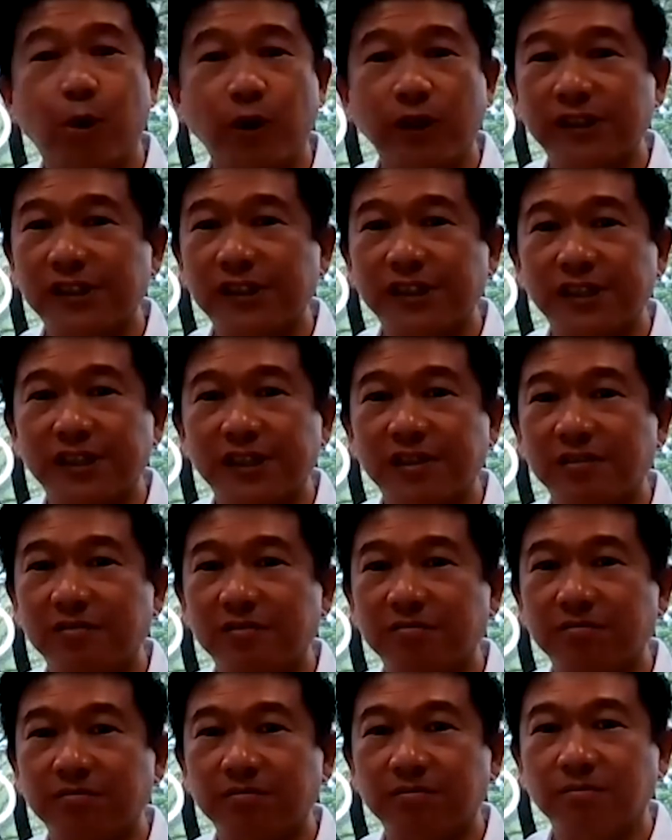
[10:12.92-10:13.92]
airports,
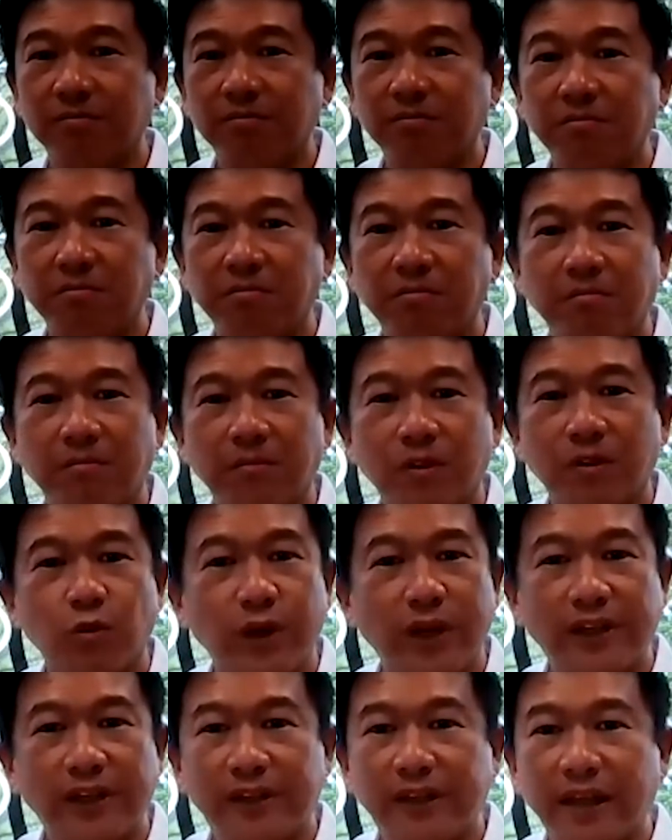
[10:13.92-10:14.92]

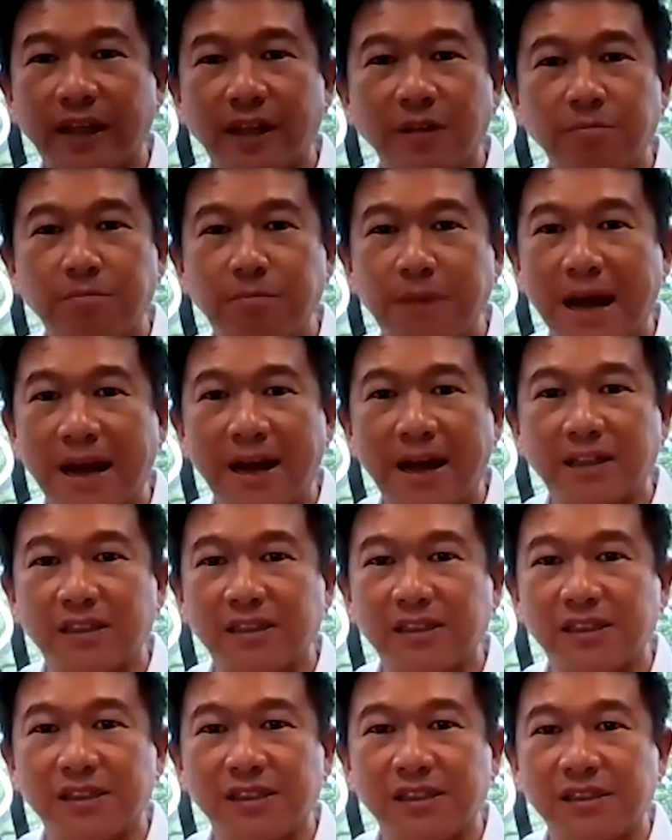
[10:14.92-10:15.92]
retail
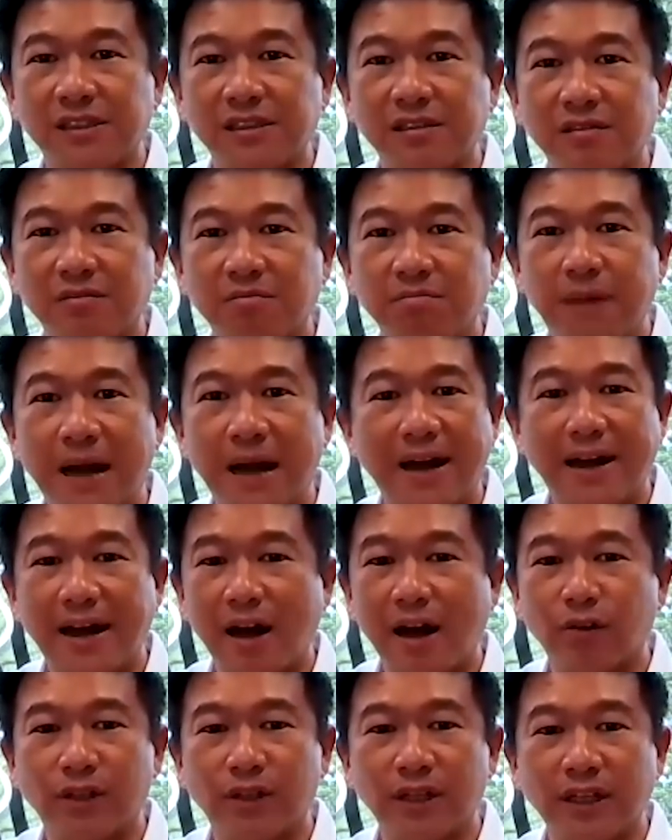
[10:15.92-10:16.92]
banks, bank
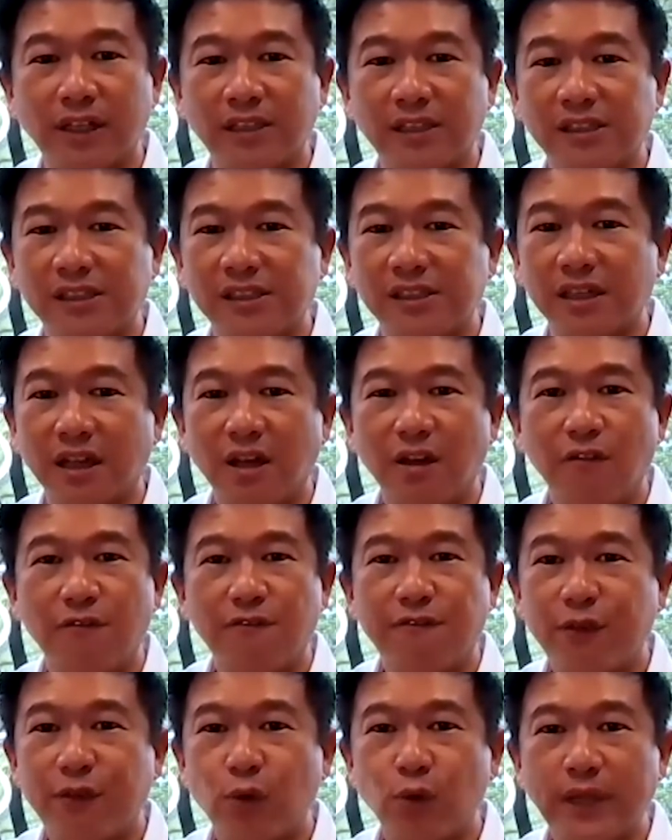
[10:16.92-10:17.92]
outlets,
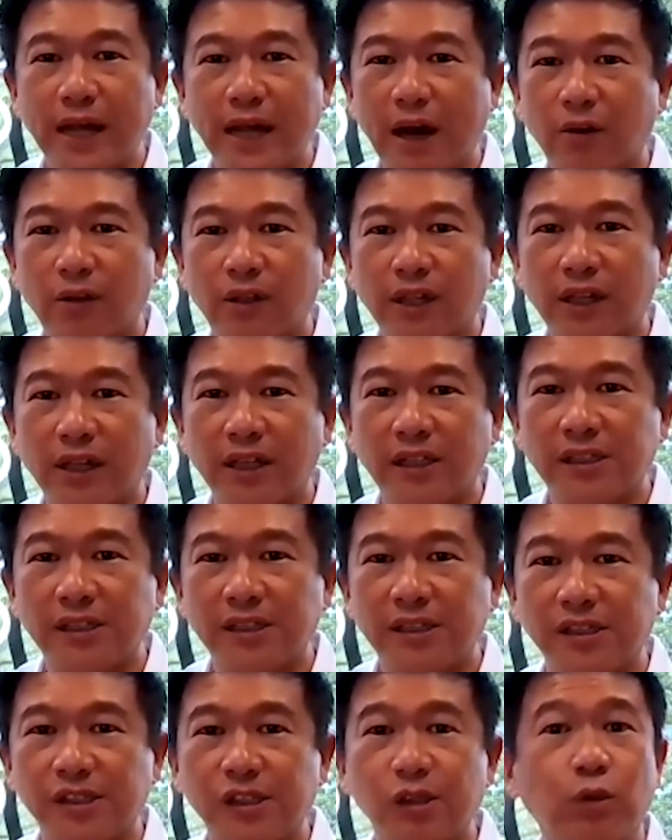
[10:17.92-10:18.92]
food
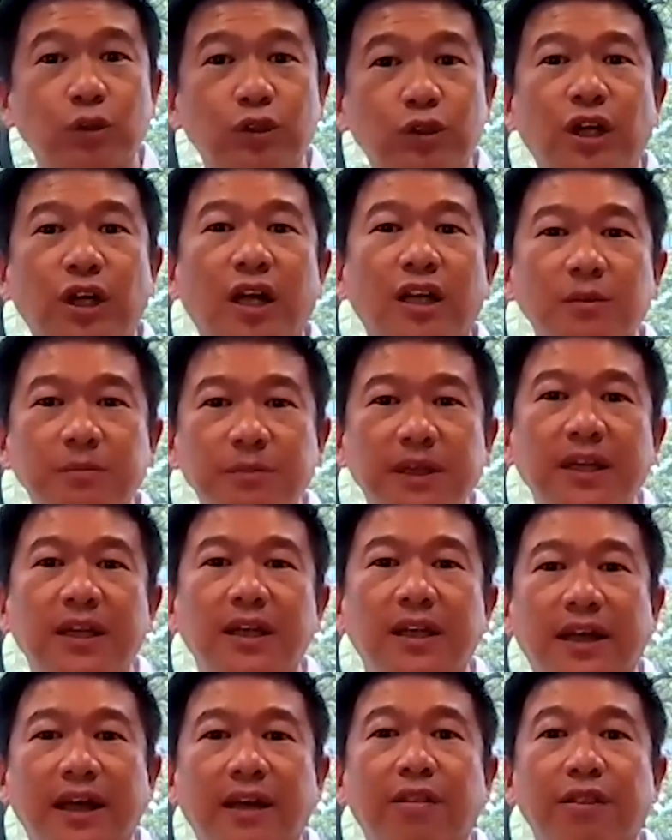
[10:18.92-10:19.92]
outlets. So
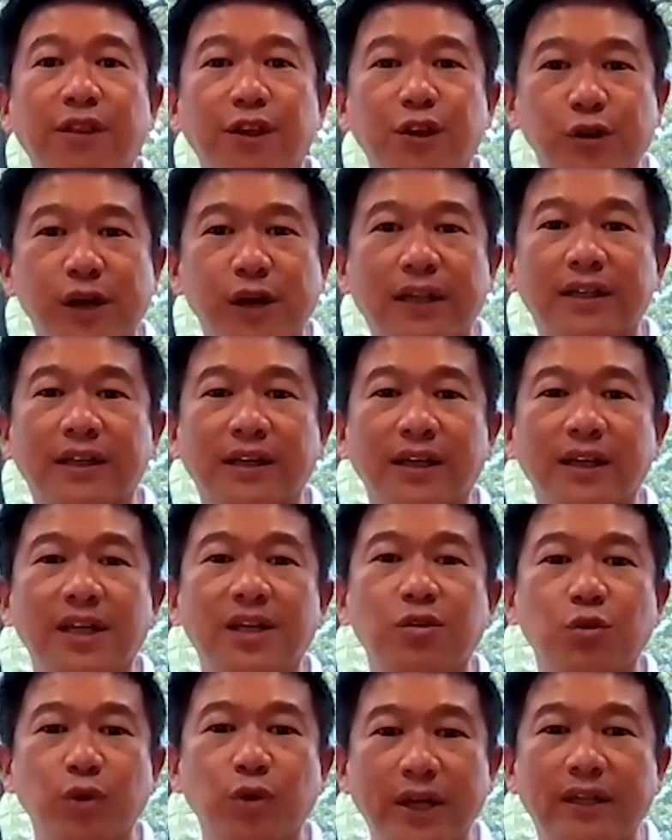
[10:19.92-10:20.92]
Jollibee can
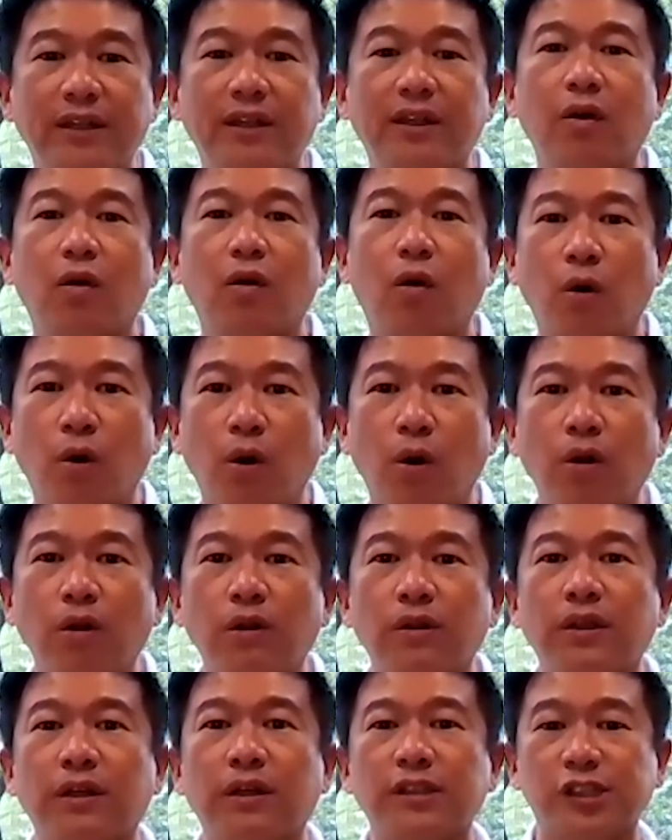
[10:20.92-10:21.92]
theoretically read
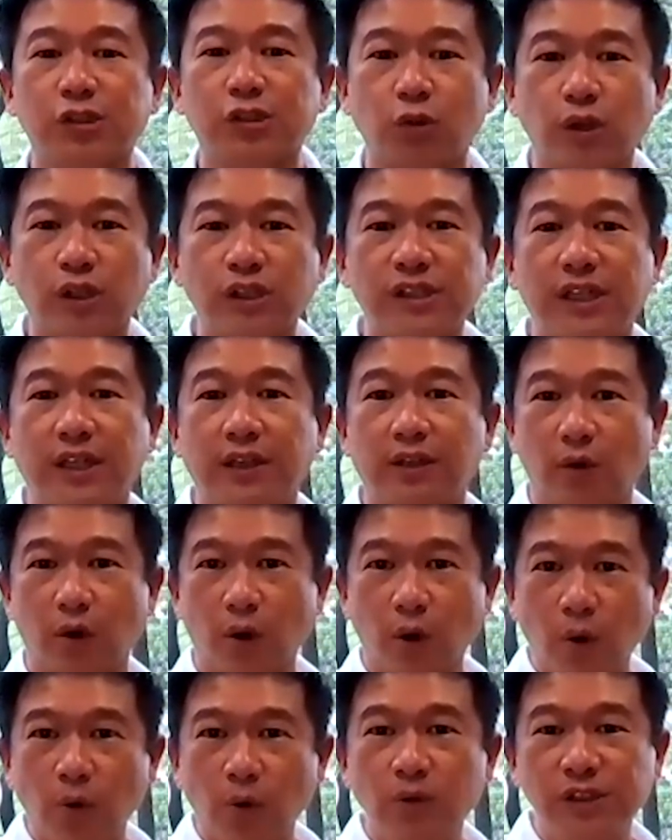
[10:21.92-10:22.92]
all the stores it
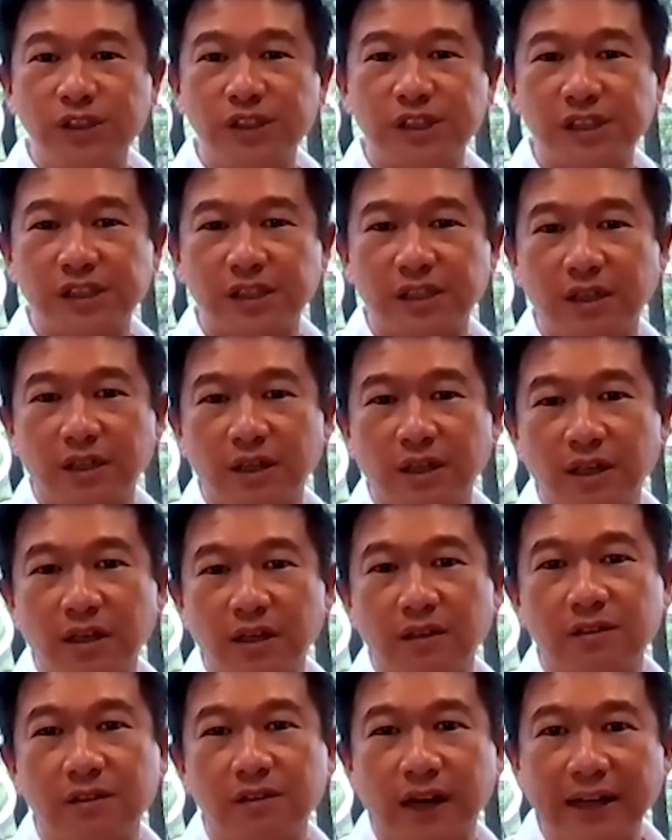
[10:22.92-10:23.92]
owns,
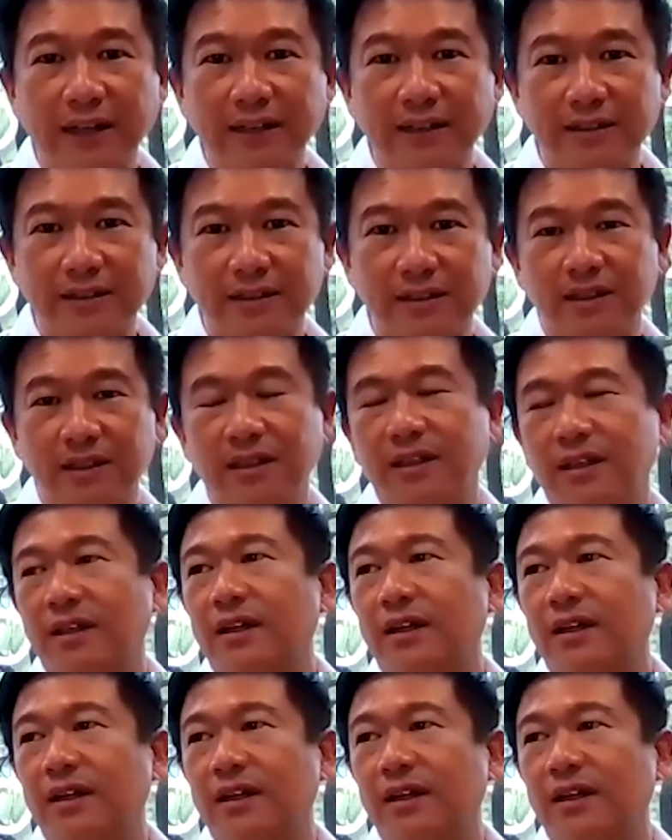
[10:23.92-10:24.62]
right?